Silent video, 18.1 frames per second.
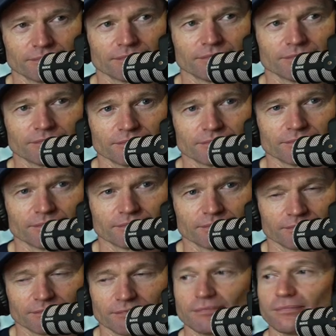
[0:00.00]

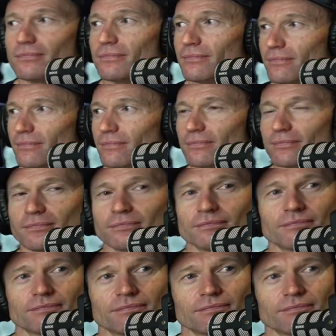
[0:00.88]

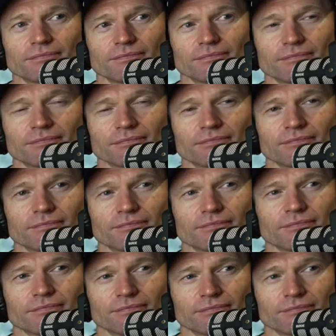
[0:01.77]

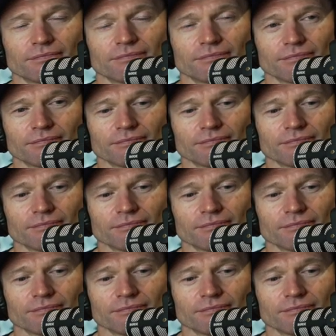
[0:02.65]
The person shown says nothing.